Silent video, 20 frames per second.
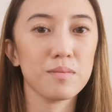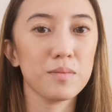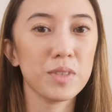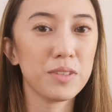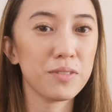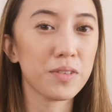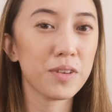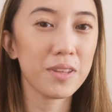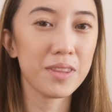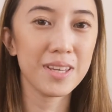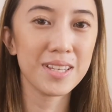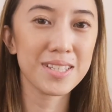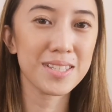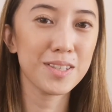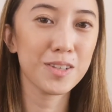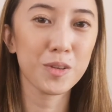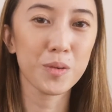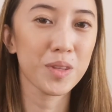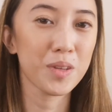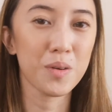But for this
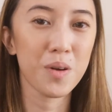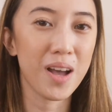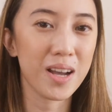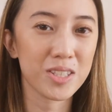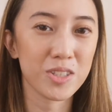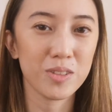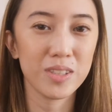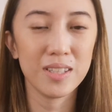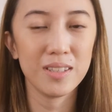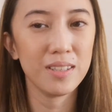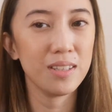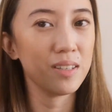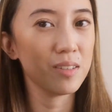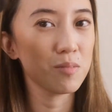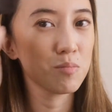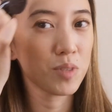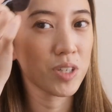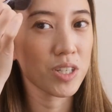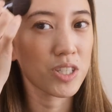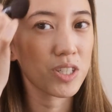look, we don't actually
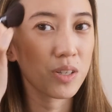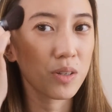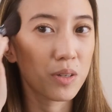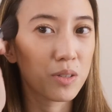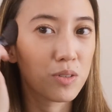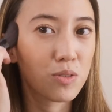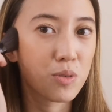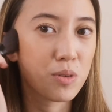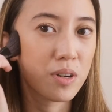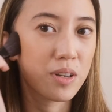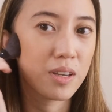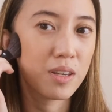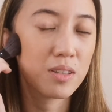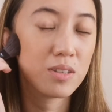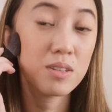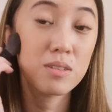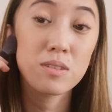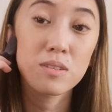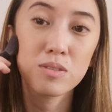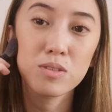need much contouring
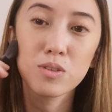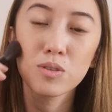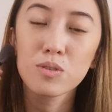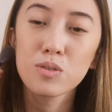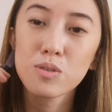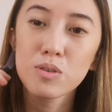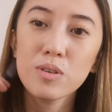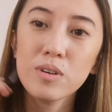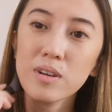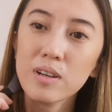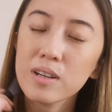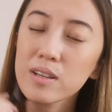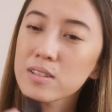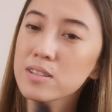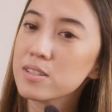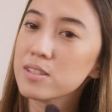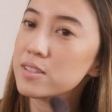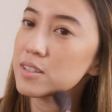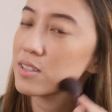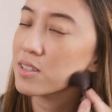to do,
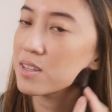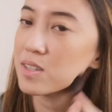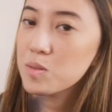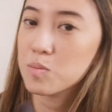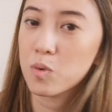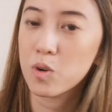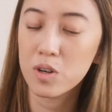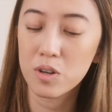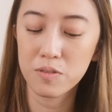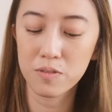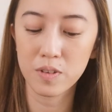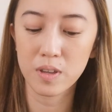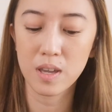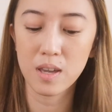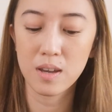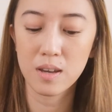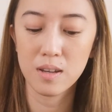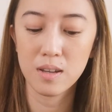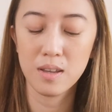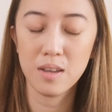because this is more of
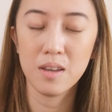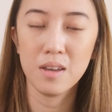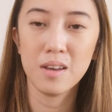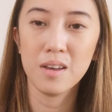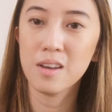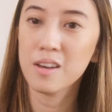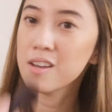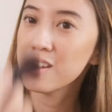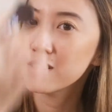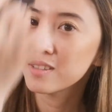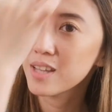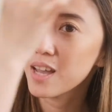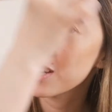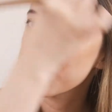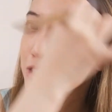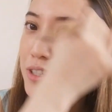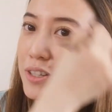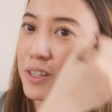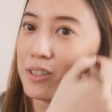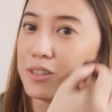a
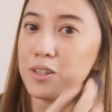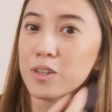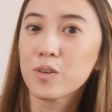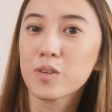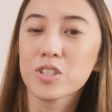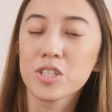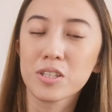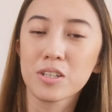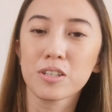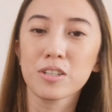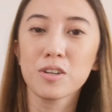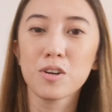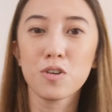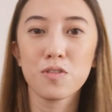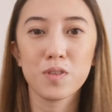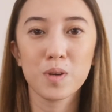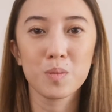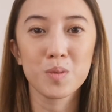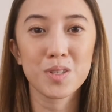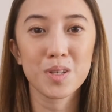natural look which could go
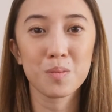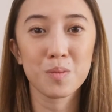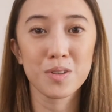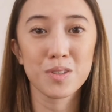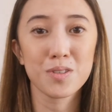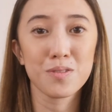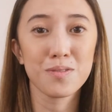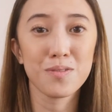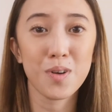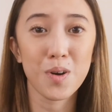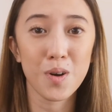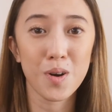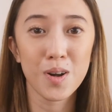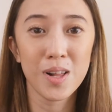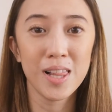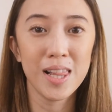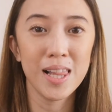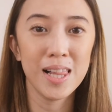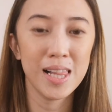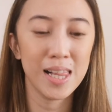from summer to
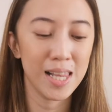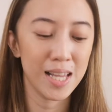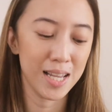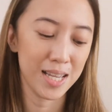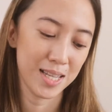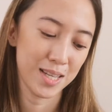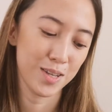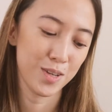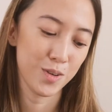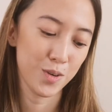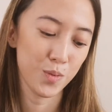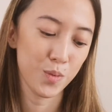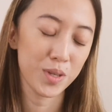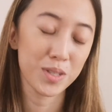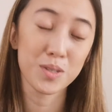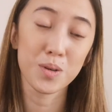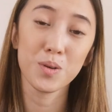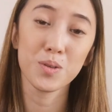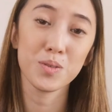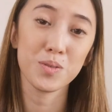fall.
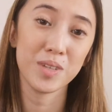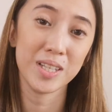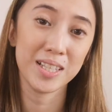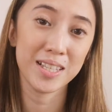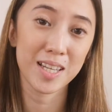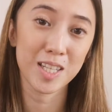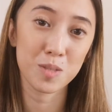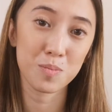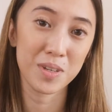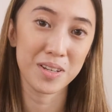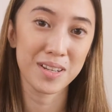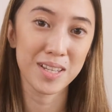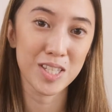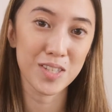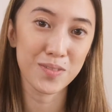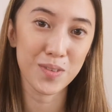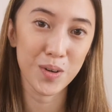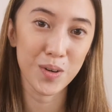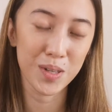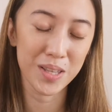We don't really
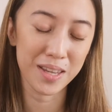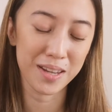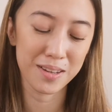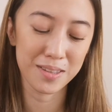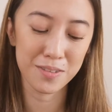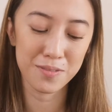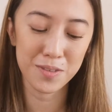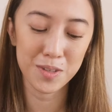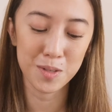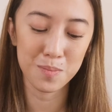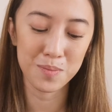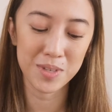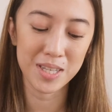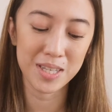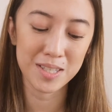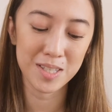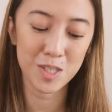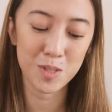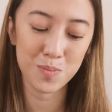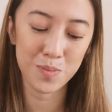experience fall here in the
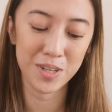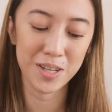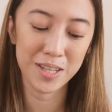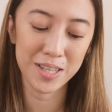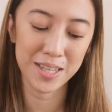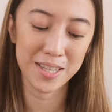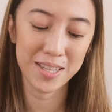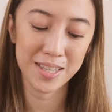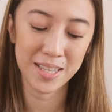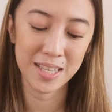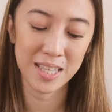Philippines, but